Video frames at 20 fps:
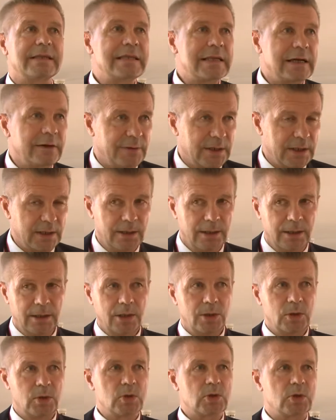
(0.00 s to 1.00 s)
never
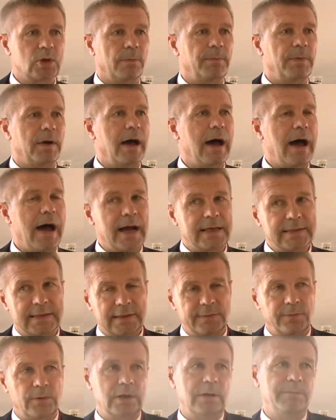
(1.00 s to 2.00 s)
to stop
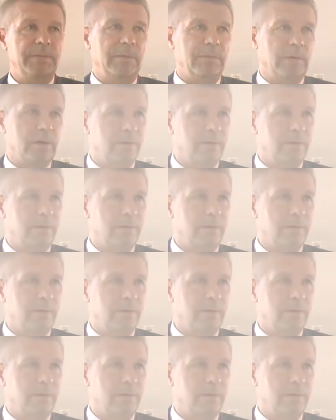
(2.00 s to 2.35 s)
access for the people.